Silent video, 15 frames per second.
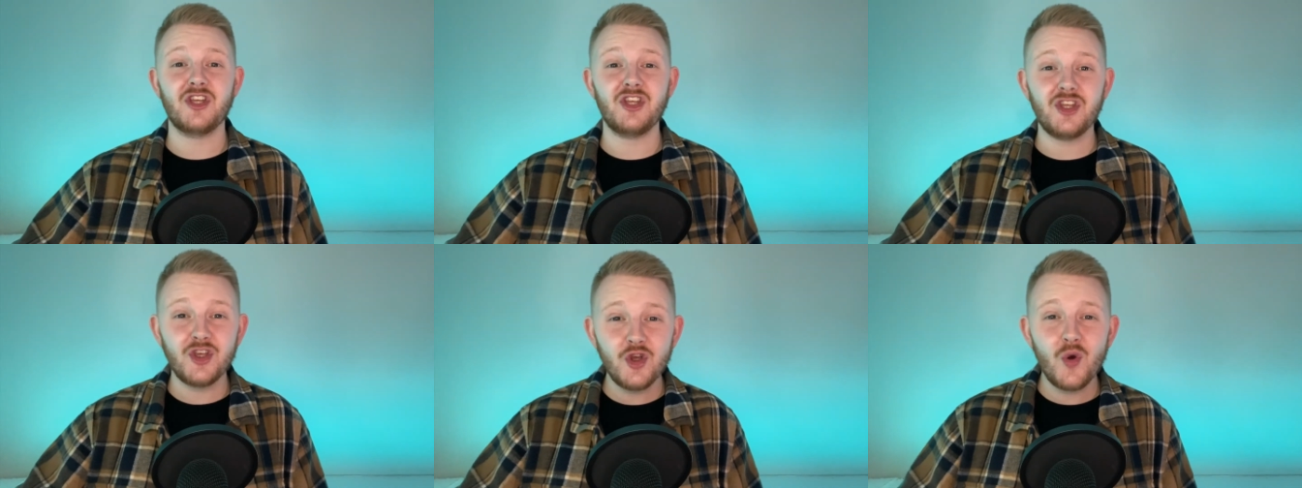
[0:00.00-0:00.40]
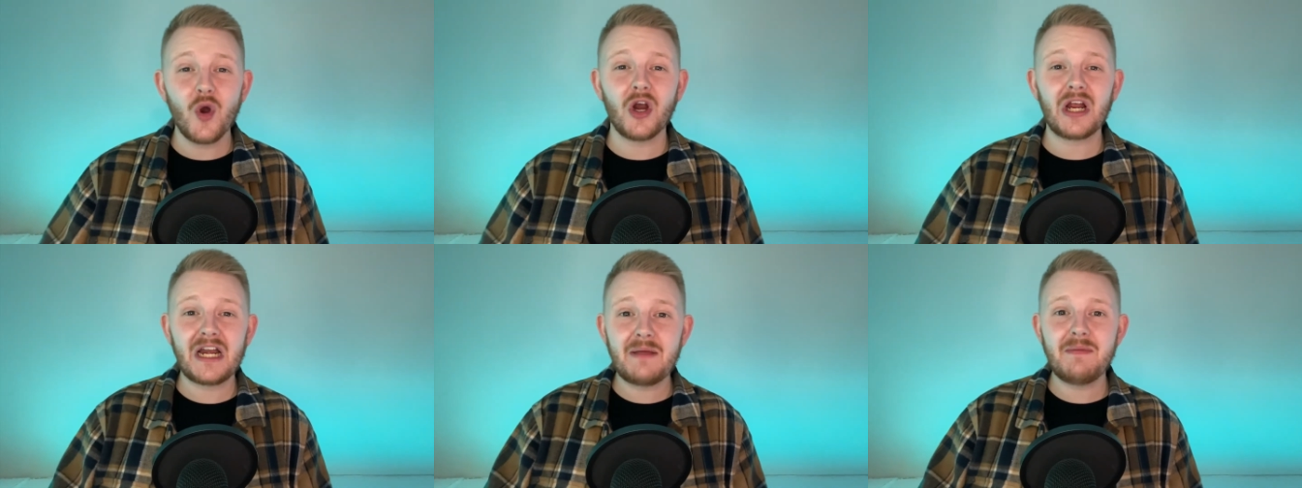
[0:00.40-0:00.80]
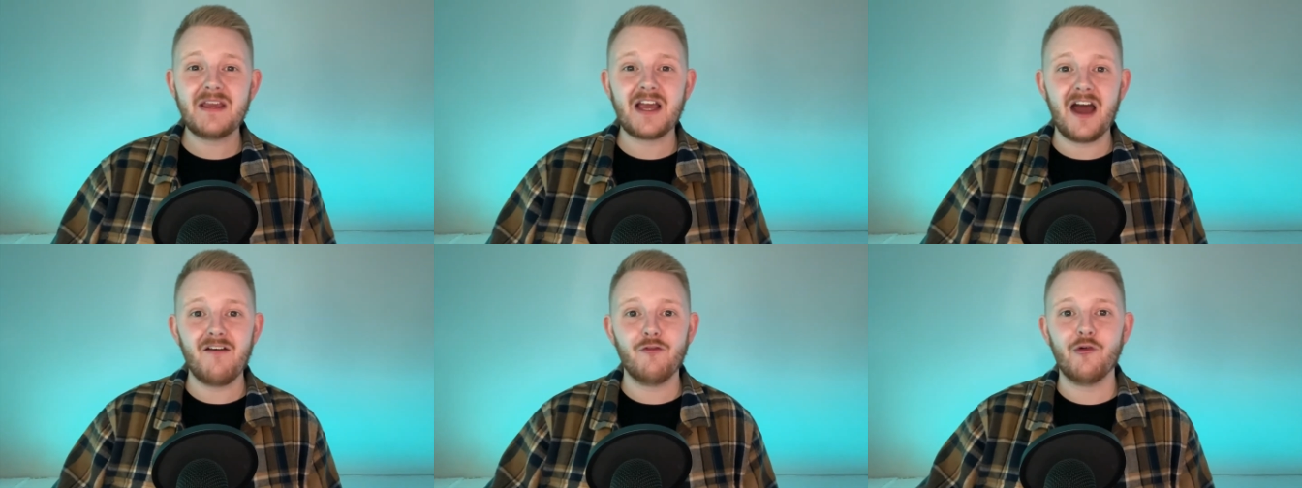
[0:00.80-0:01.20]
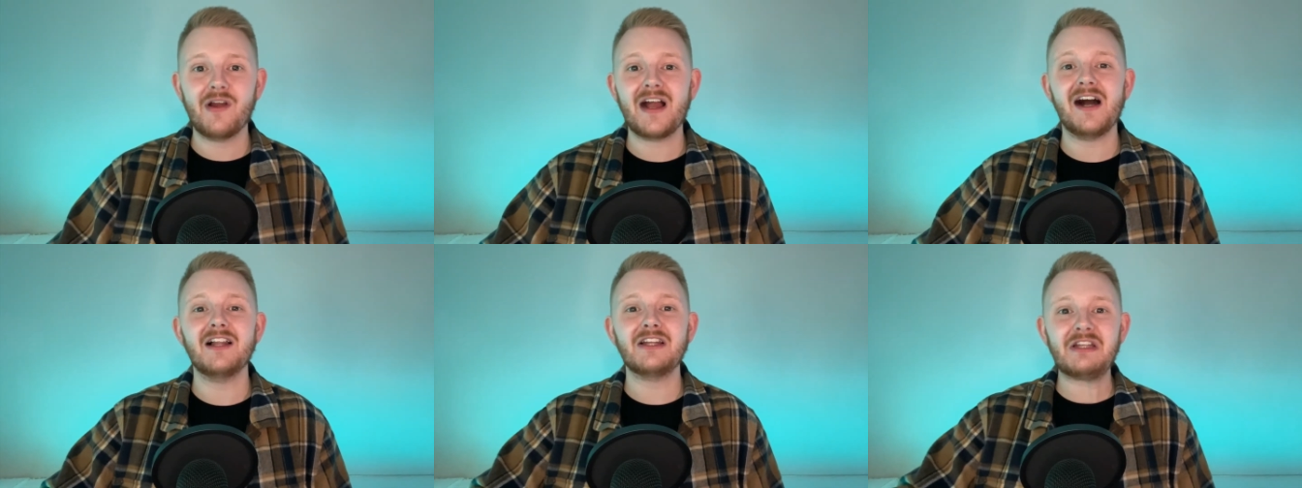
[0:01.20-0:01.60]
You are going to be
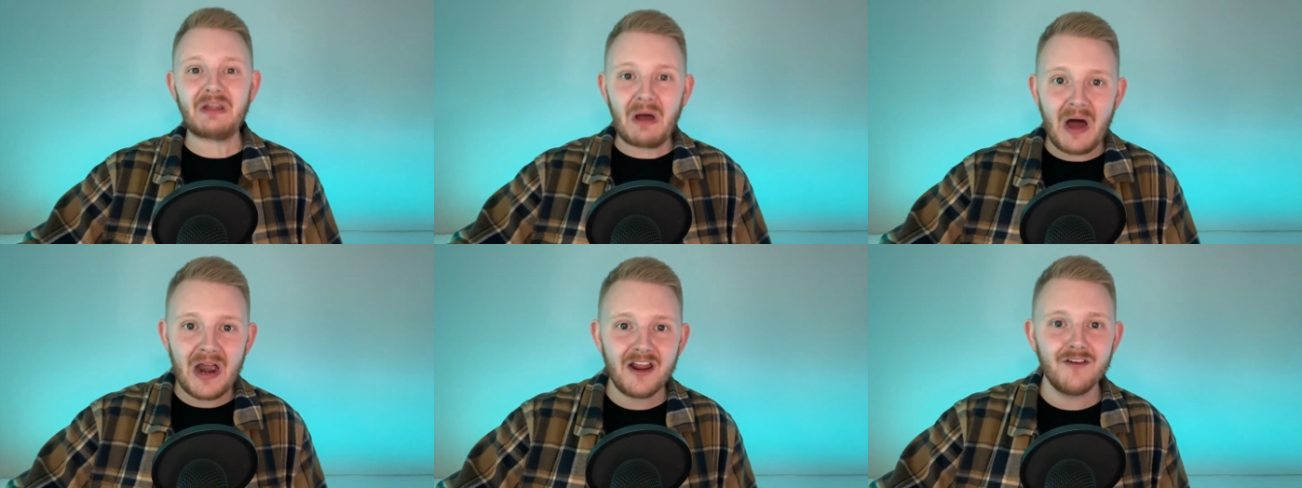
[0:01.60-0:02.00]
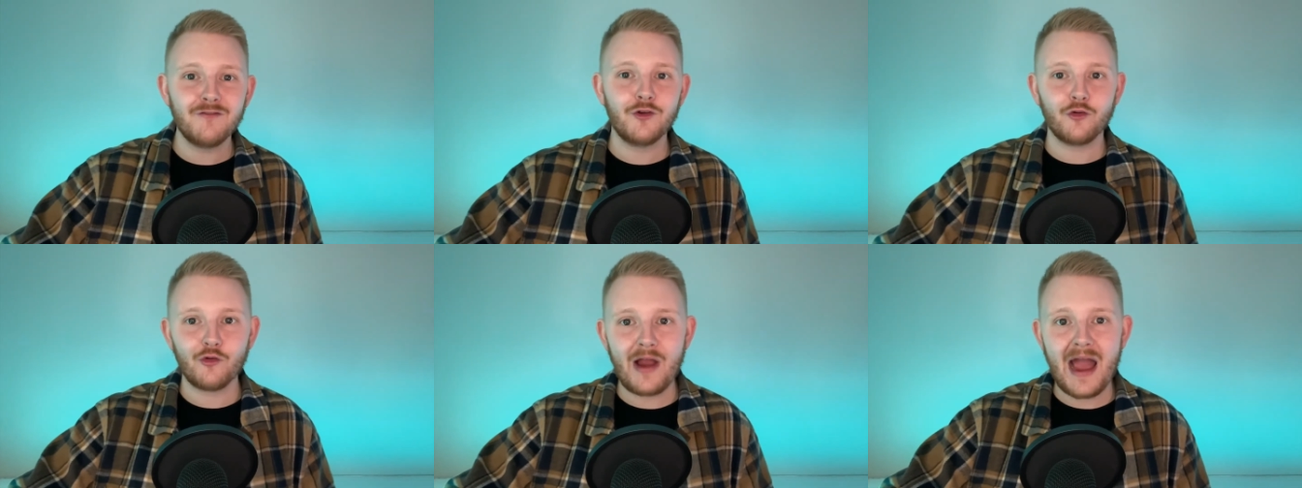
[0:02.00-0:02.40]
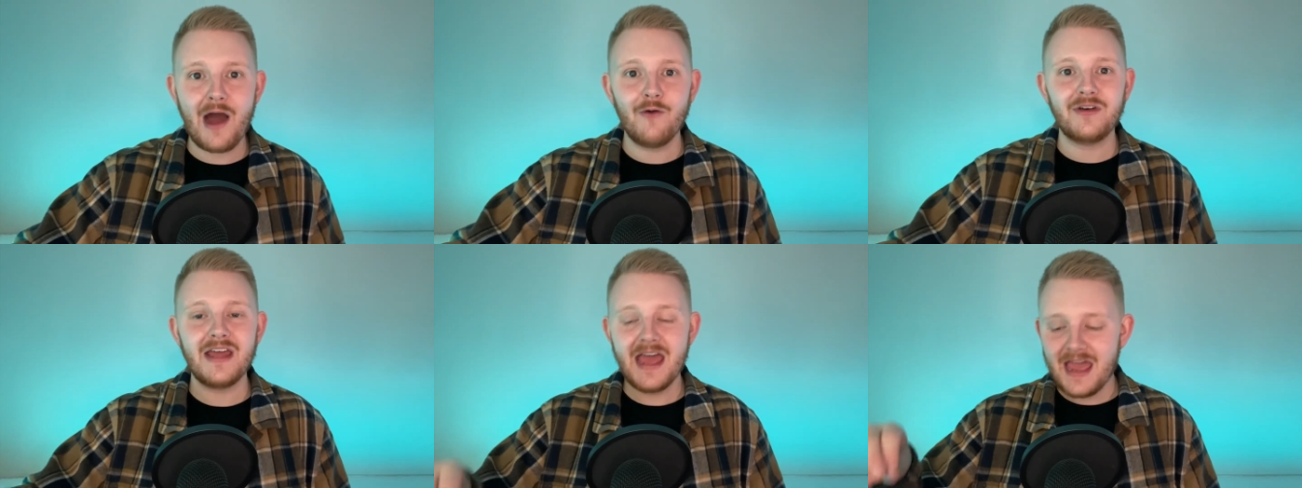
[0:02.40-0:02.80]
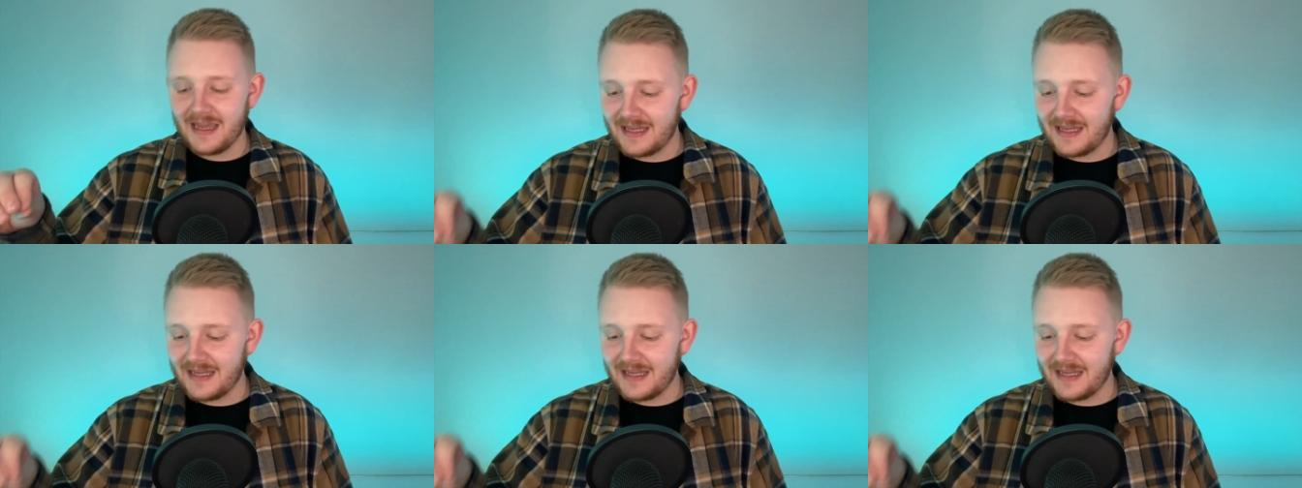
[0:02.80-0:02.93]
covering a lot of ground